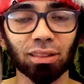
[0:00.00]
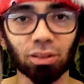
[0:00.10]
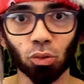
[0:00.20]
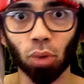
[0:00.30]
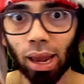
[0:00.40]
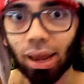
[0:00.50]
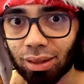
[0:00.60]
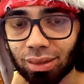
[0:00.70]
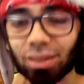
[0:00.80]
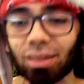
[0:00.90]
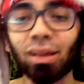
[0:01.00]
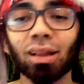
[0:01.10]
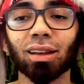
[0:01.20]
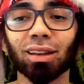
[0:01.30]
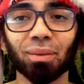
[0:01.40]
wait.
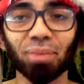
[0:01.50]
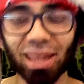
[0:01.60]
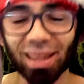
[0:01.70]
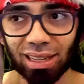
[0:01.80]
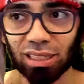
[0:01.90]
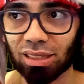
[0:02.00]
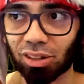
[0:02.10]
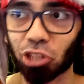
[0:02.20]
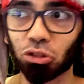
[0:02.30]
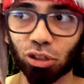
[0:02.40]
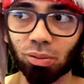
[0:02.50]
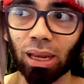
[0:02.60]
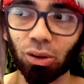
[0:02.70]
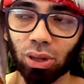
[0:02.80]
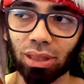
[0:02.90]
Let me, it's trying to explain
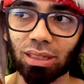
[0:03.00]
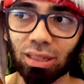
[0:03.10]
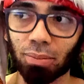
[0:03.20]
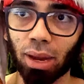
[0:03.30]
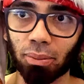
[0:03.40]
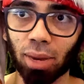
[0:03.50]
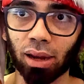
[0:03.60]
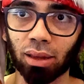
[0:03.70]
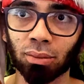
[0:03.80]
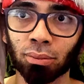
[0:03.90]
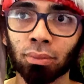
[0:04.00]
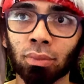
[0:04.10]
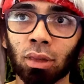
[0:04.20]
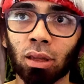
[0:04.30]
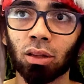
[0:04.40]
what is in my mind.
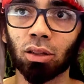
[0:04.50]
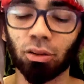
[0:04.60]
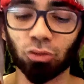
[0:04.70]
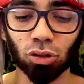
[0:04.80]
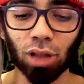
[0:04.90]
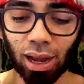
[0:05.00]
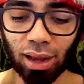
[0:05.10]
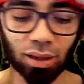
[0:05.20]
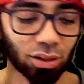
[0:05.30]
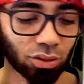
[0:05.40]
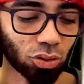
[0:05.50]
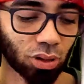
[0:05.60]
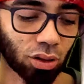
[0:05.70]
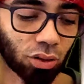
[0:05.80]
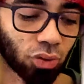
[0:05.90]
If you die, you
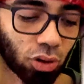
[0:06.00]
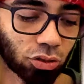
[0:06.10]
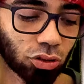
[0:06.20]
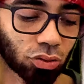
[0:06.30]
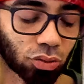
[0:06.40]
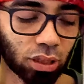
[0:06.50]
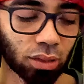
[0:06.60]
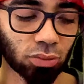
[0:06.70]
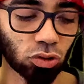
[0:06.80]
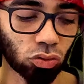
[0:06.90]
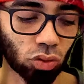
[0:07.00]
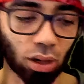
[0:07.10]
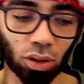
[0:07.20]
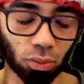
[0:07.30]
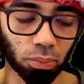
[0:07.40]
cannot follow your dreams, you can
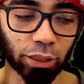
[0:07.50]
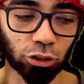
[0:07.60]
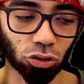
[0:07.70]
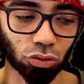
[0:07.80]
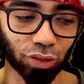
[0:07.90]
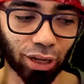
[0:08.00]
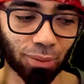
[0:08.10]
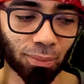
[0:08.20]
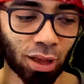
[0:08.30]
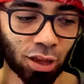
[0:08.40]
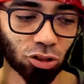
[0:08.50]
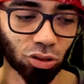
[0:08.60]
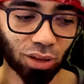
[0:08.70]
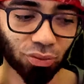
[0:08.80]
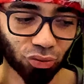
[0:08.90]
complete your dream. So
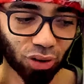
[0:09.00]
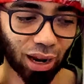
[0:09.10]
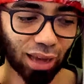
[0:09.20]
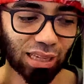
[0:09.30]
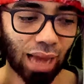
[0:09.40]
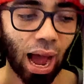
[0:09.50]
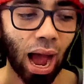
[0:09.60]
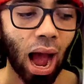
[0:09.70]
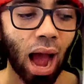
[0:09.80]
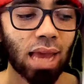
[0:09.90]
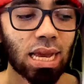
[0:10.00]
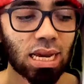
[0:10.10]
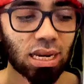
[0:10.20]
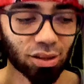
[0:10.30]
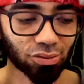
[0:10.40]
that phrase, I get
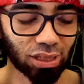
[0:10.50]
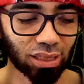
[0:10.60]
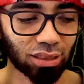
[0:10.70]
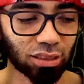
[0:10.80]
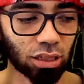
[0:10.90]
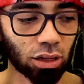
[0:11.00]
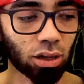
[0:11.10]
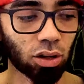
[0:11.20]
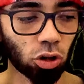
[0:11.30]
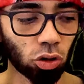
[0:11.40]
in a feeling is a clue